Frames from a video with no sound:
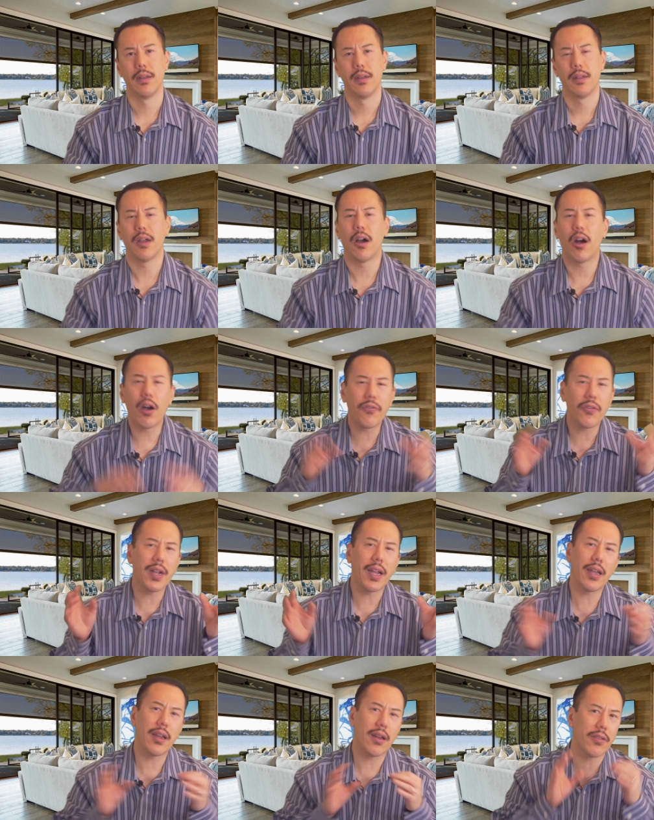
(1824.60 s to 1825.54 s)
Now, often
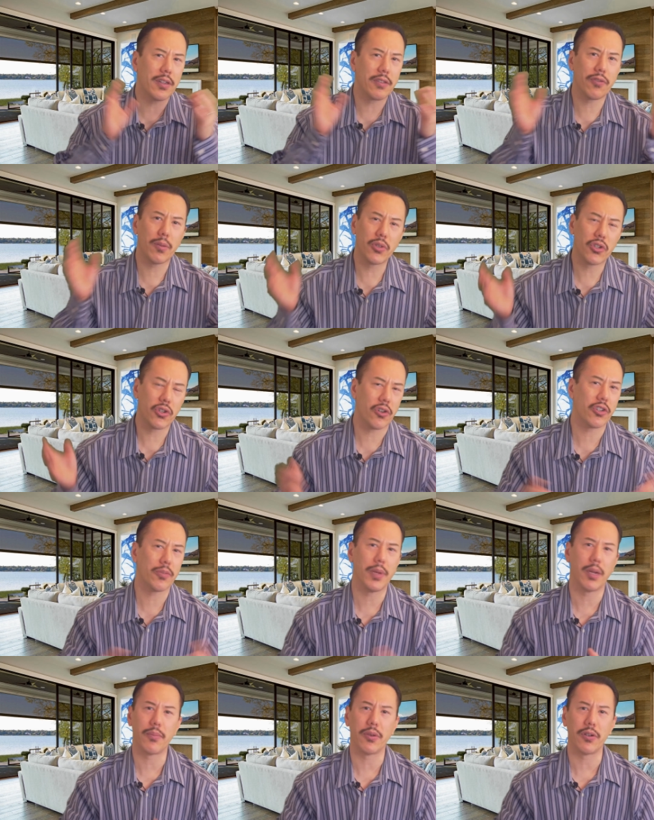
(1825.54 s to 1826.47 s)
I hear this from church
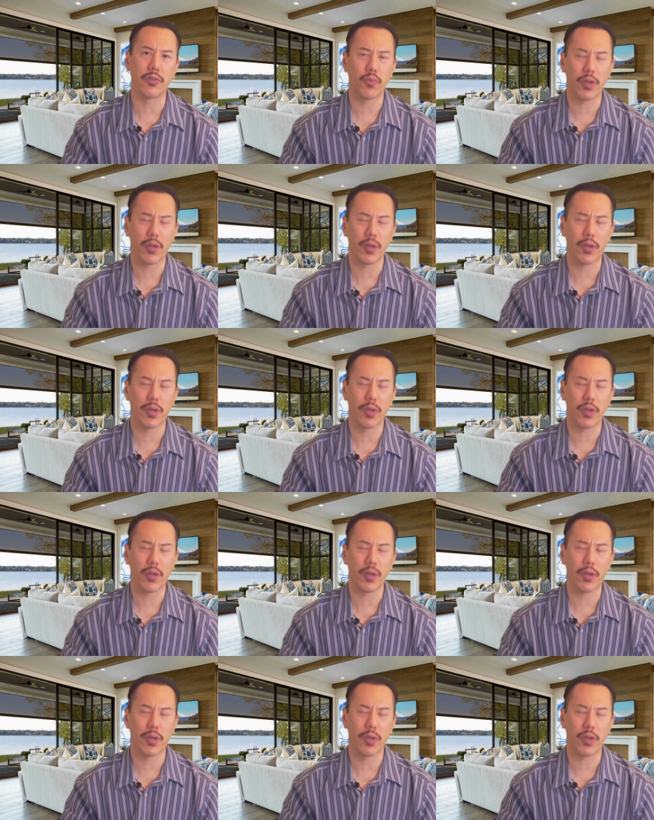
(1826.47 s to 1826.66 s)
members,